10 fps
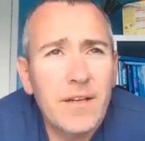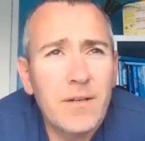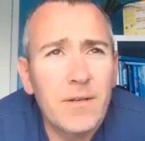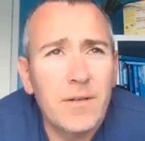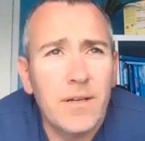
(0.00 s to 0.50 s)

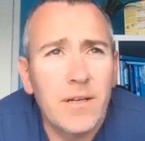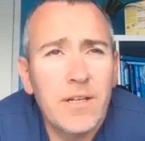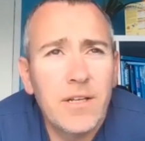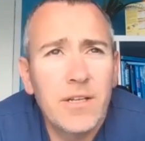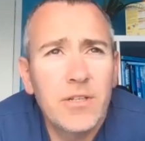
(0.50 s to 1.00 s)
Oh, ah,
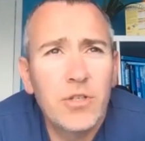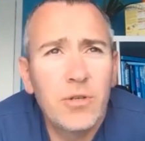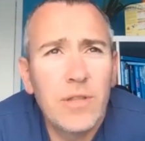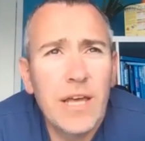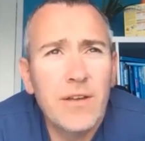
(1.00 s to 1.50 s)

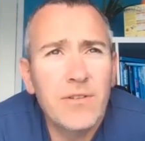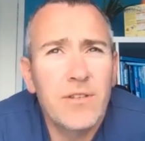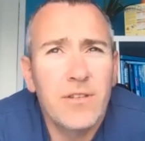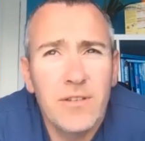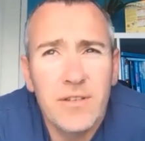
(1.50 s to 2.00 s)

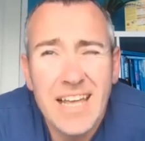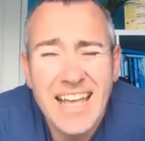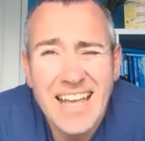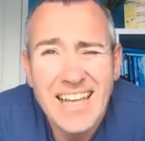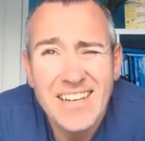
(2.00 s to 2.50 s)

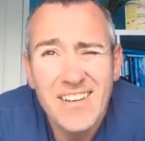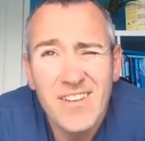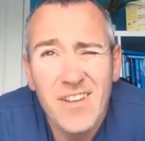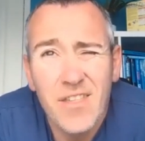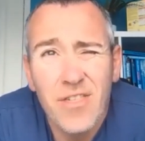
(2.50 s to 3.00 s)

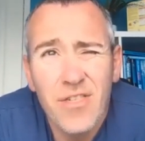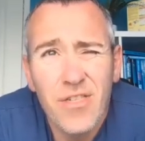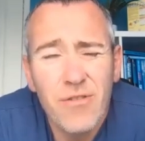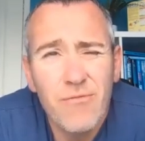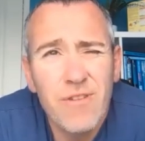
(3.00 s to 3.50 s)

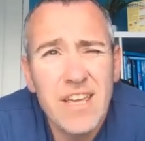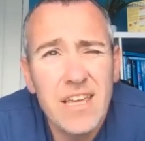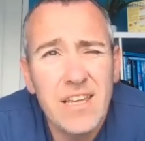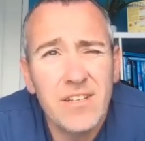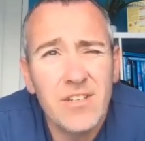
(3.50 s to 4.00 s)

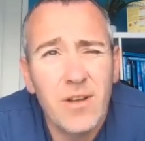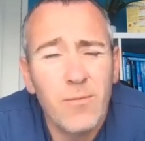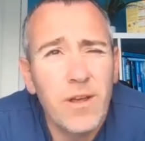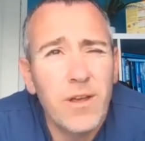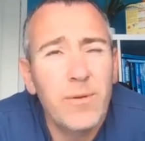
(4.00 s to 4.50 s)
2003, started
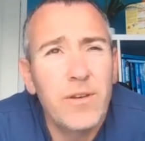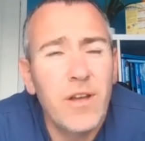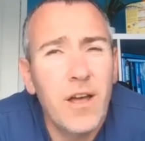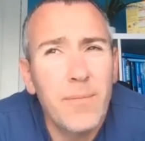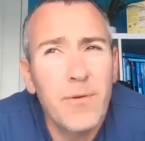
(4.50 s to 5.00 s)
working with
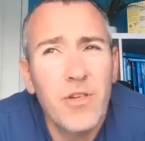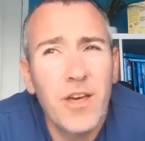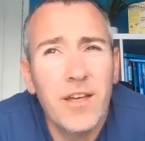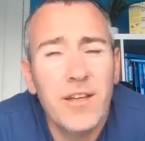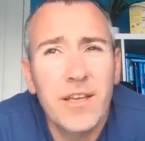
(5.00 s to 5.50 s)

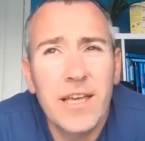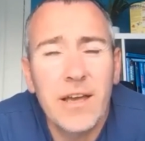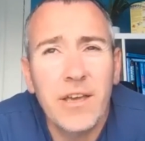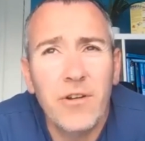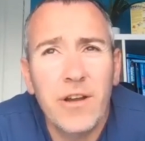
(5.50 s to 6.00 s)
Derbyshire
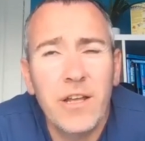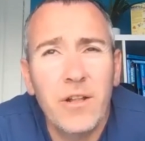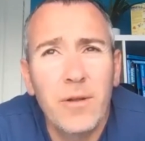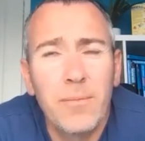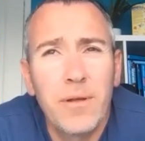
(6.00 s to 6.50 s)
County Cricket
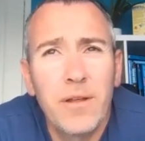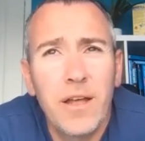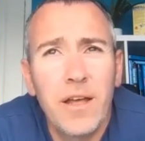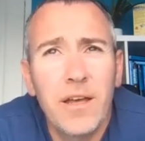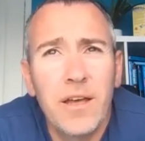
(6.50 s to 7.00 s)
Club,
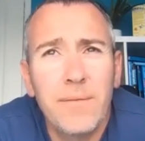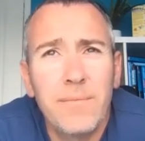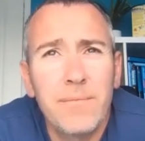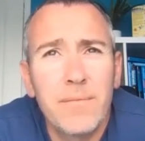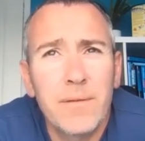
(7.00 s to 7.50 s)

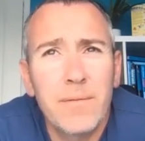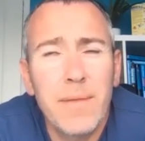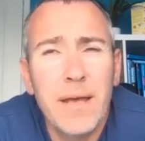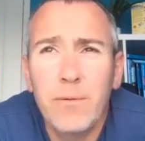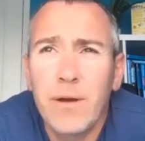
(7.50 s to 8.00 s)
um,
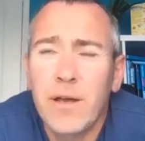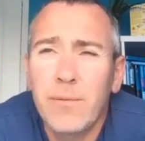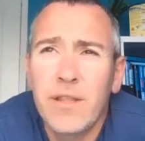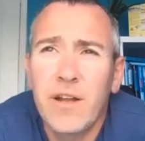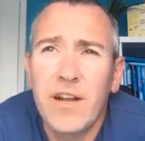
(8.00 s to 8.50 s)
mainly working
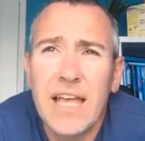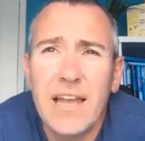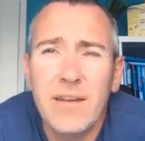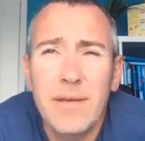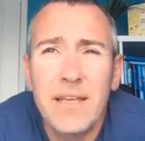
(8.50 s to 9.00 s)
with their
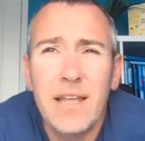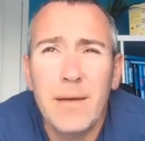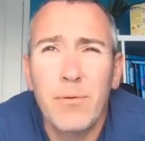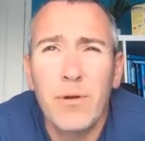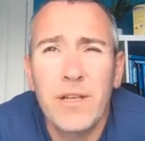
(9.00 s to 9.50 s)
academy at
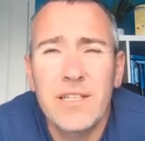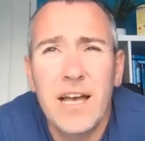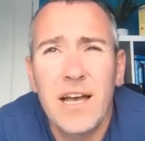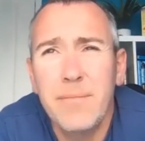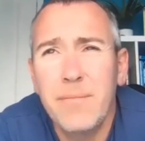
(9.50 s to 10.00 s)
that point in
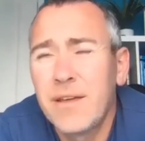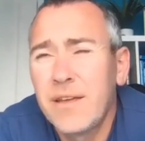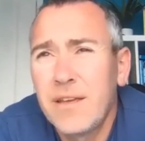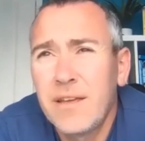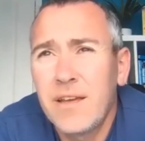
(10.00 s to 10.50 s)
time
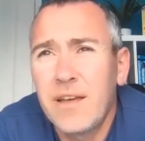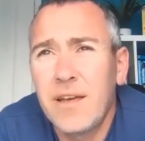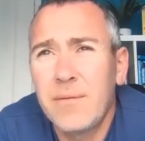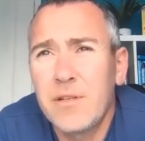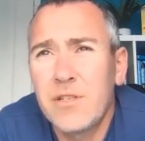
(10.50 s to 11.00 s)

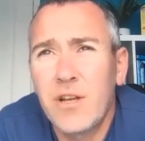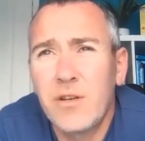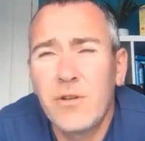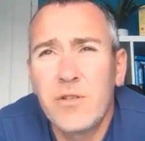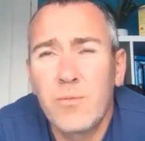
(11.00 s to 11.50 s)
and started
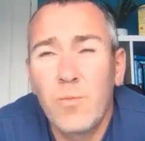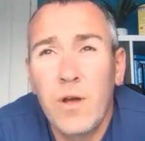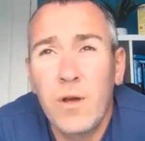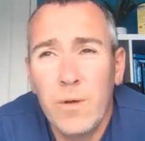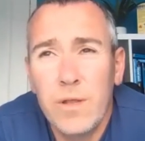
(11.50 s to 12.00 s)
doing some
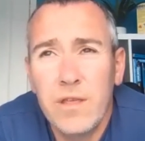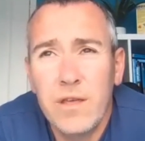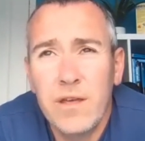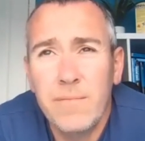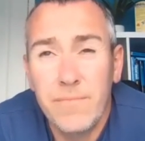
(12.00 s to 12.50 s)
work with
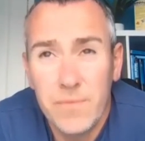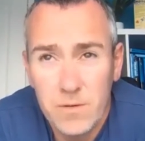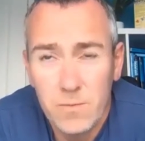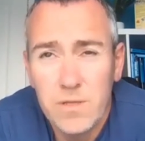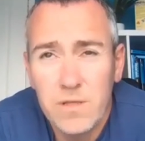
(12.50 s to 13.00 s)
um,
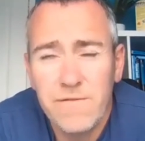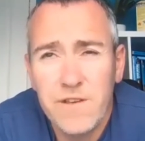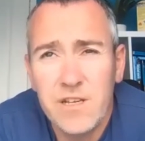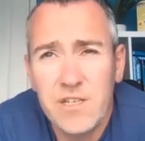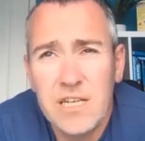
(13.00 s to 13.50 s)
with the
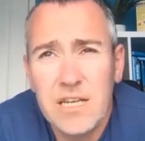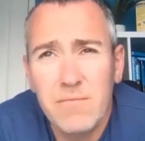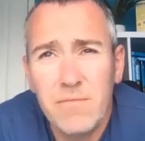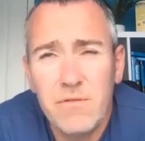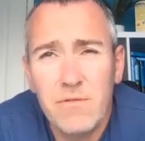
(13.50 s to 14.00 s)
first
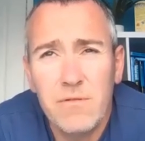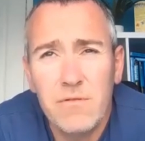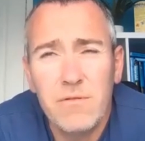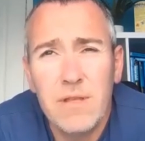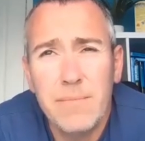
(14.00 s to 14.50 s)
team through
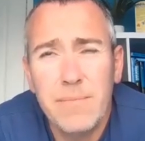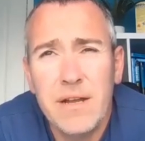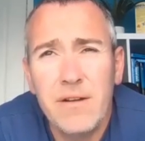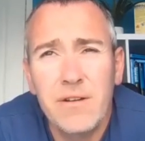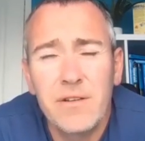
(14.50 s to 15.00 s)
through that
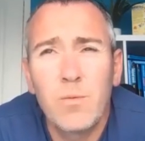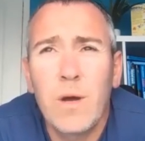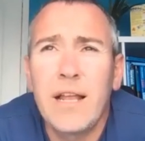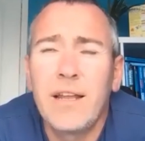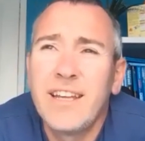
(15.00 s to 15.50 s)
period as
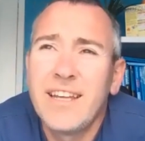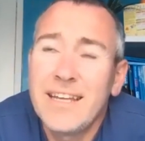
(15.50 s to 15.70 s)
well.